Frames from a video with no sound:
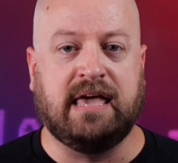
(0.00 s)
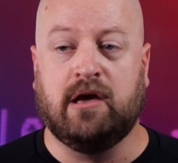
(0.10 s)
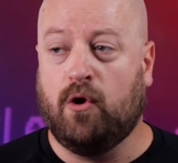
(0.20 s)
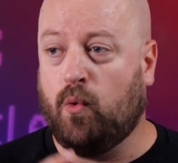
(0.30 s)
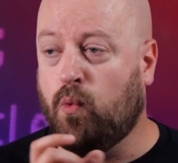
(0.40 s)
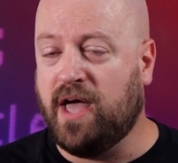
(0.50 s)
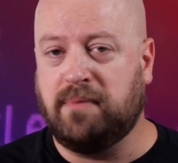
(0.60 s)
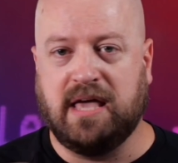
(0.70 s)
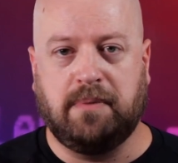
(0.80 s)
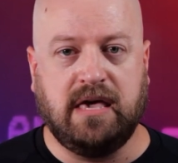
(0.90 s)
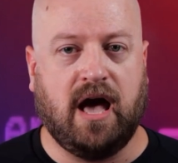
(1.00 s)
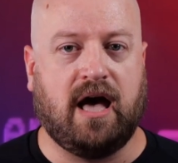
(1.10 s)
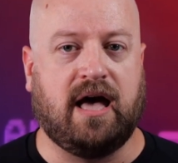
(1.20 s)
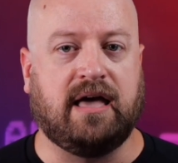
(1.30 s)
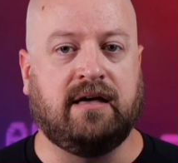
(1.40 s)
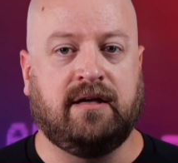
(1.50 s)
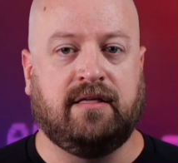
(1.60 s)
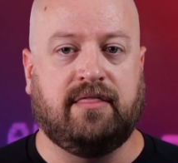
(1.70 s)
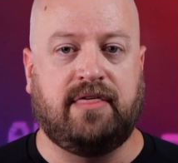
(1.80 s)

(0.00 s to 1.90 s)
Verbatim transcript: a web API